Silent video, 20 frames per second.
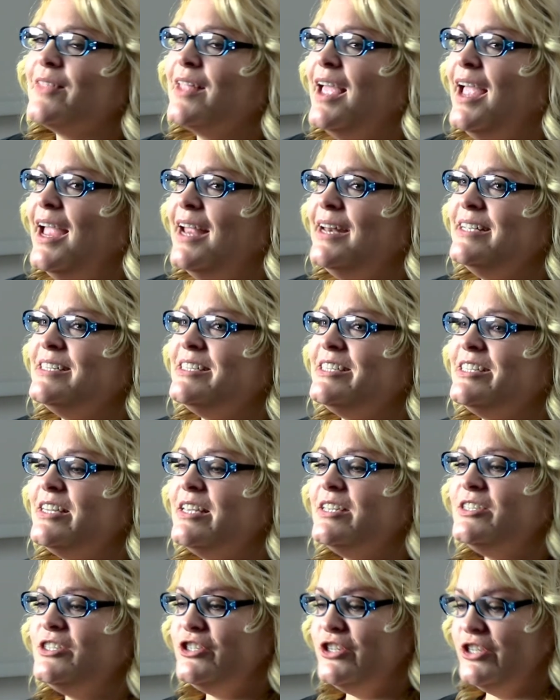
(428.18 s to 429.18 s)
And it's
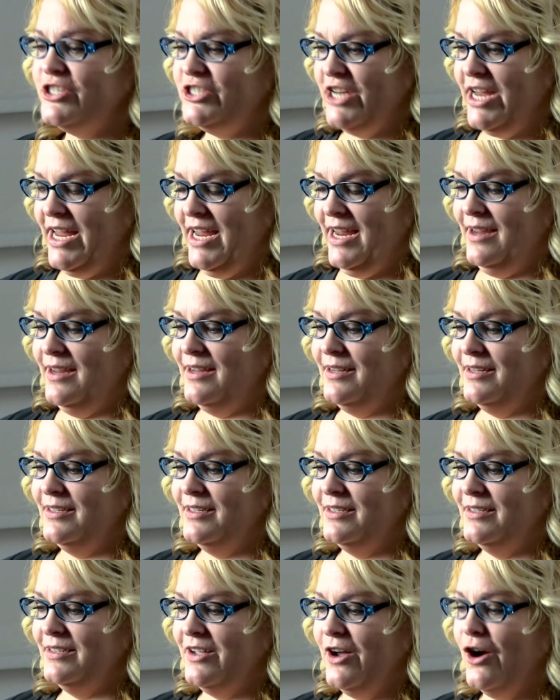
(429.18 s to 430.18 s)
such a
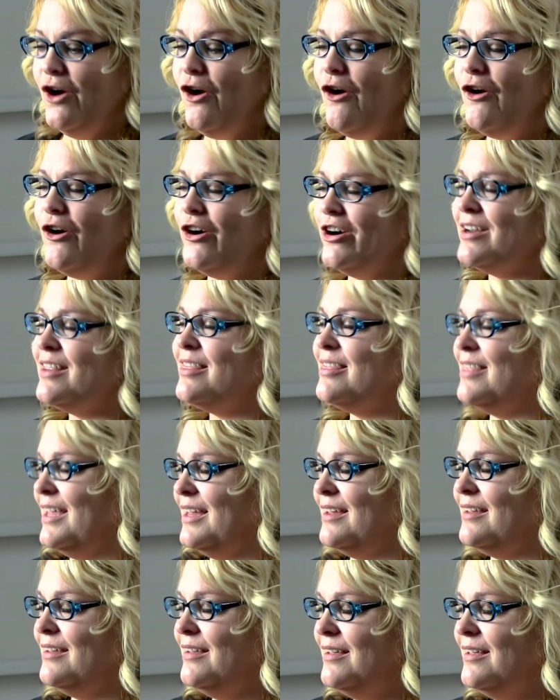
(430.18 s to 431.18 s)
hard
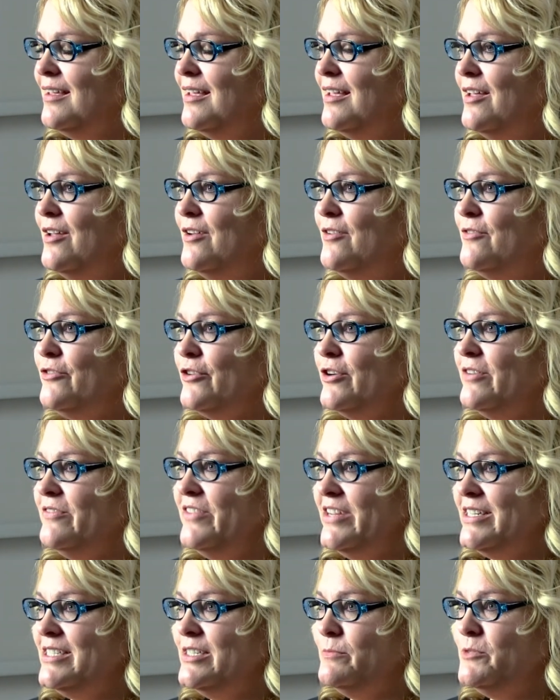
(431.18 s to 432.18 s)
thing for a
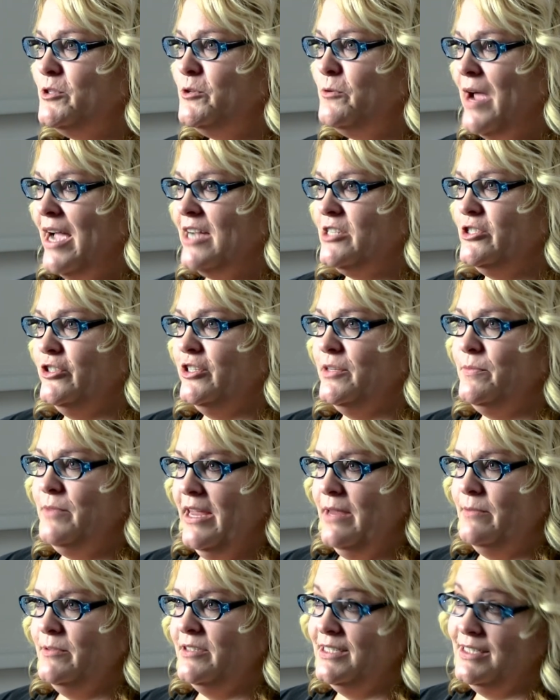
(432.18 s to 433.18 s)
victim to actually be
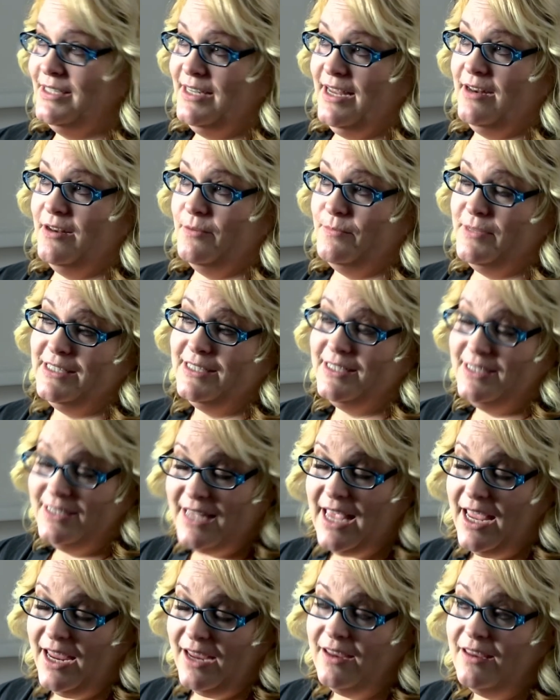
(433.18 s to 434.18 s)
able to stand up and
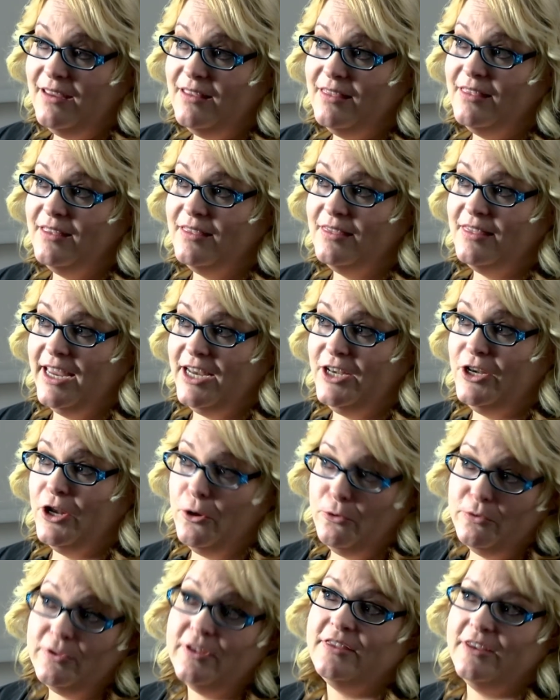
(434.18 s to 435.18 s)
say that they
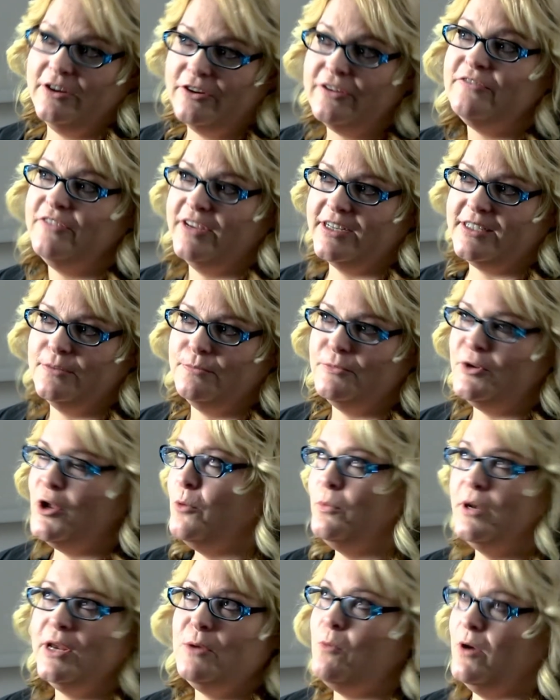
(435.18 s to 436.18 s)
know that they're a victim.
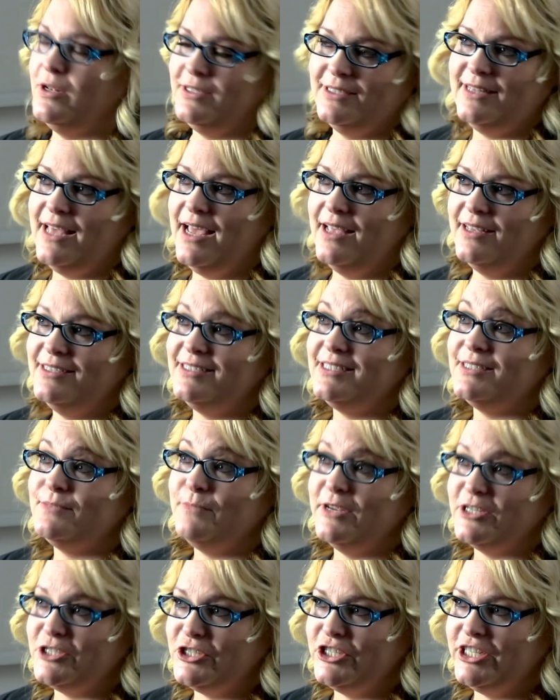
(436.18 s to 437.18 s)
Nobody wants that,
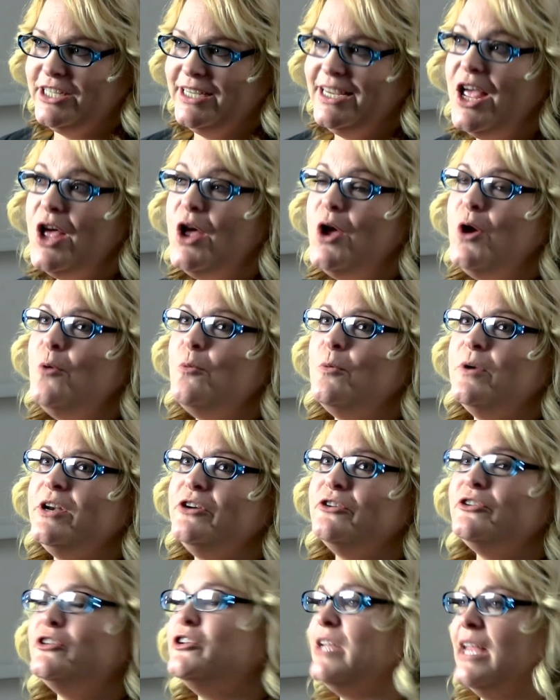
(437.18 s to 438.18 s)
especially when
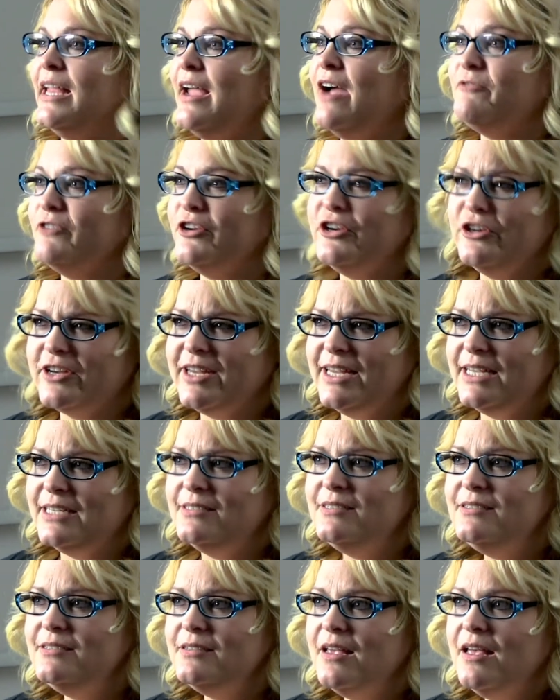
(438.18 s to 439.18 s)
you're looking out for your
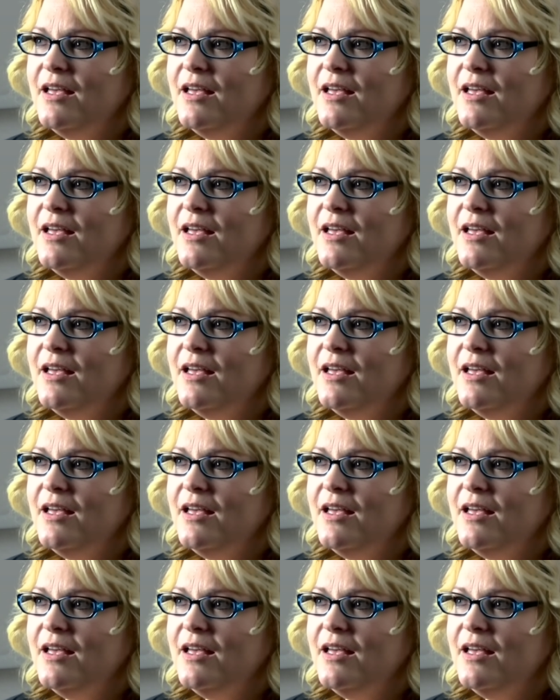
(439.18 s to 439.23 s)
kids,